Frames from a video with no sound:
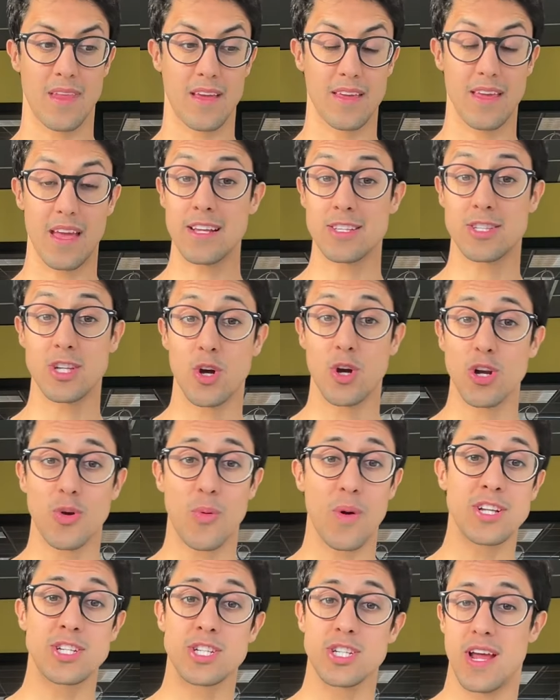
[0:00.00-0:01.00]
Yeah, it's a good
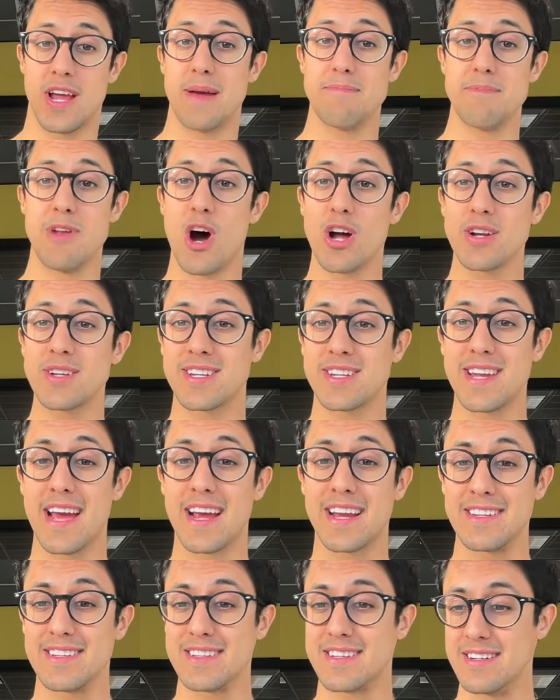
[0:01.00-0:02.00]
question. I'm not
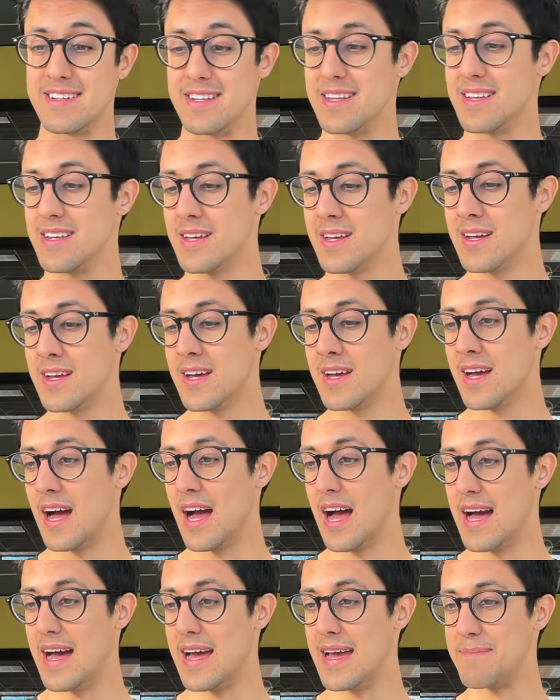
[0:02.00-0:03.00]
technical.
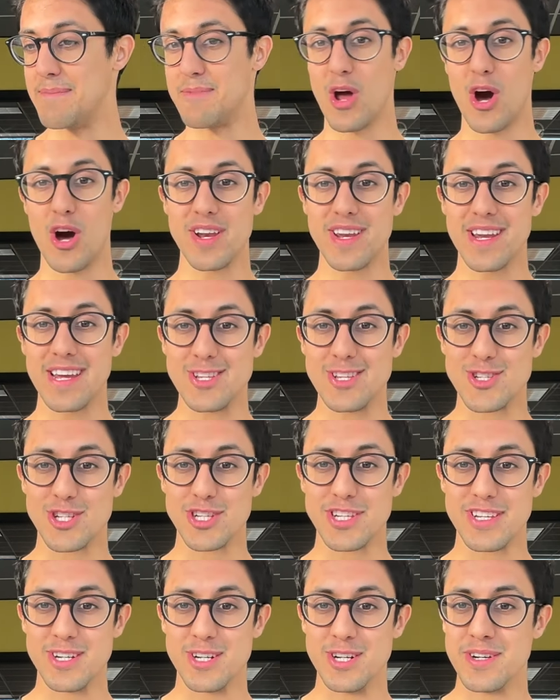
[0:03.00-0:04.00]
I'm not an
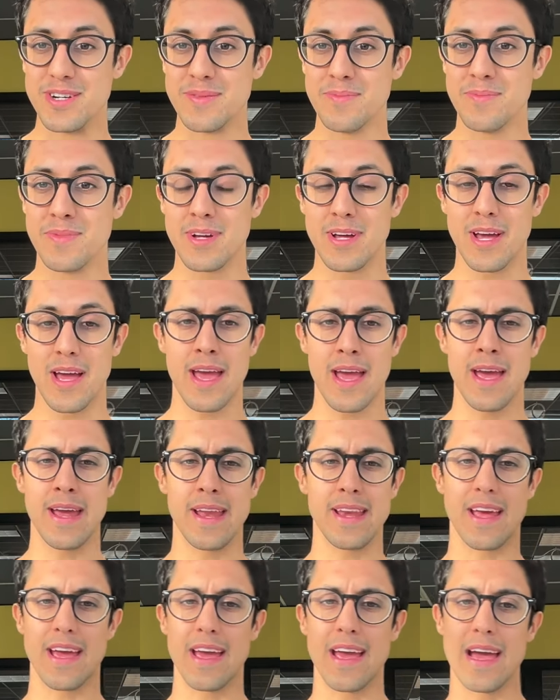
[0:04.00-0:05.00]
engineer,
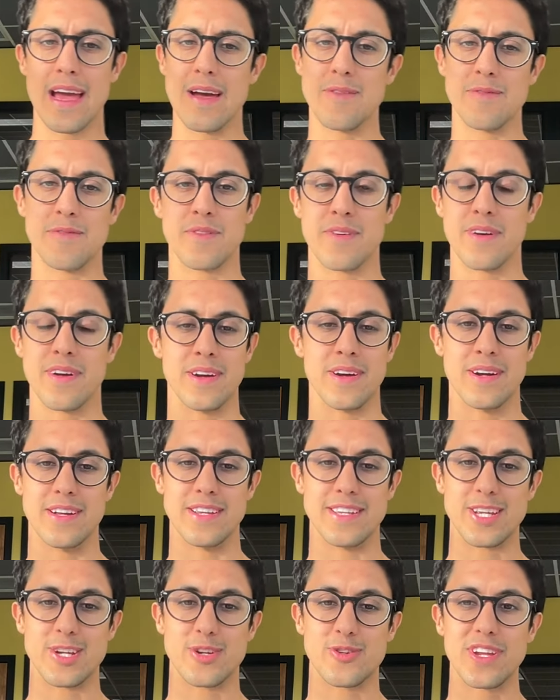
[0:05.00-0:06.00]
and I have a
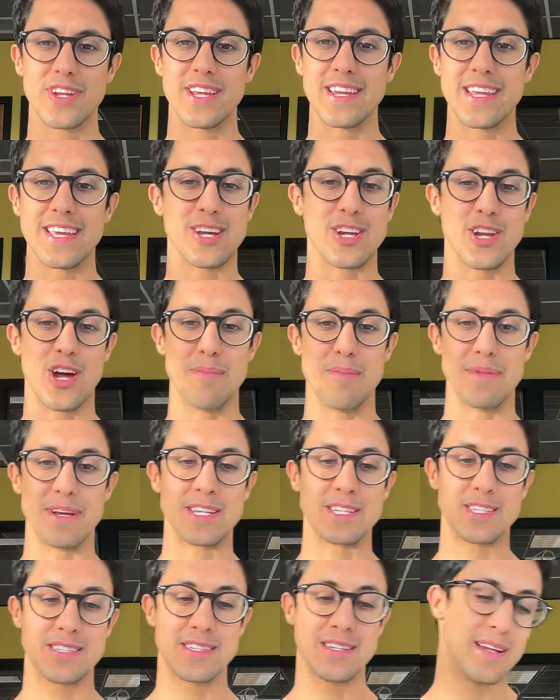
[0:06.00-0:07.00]
degree in
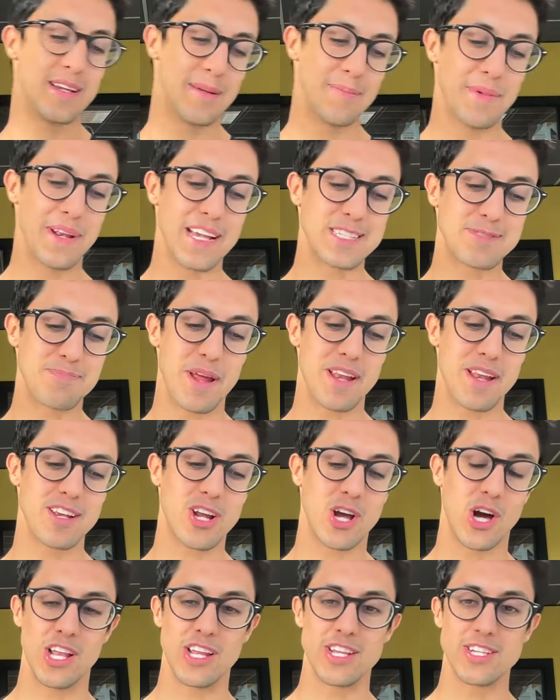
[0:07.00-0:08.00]
economics. But I spent
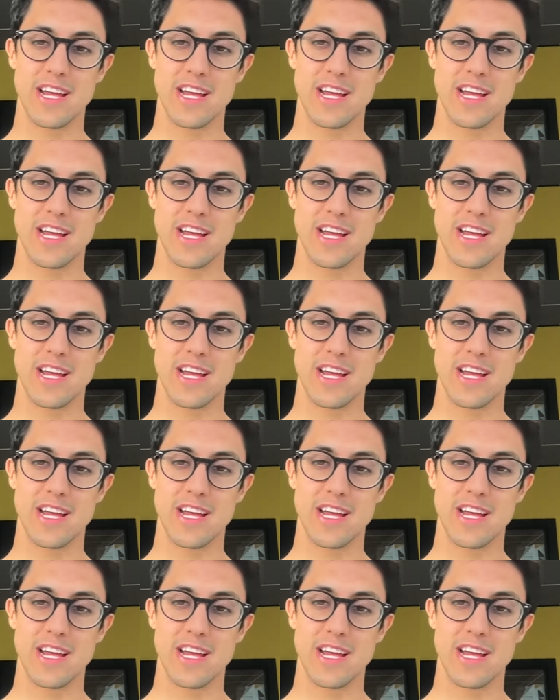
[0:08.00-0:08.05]
college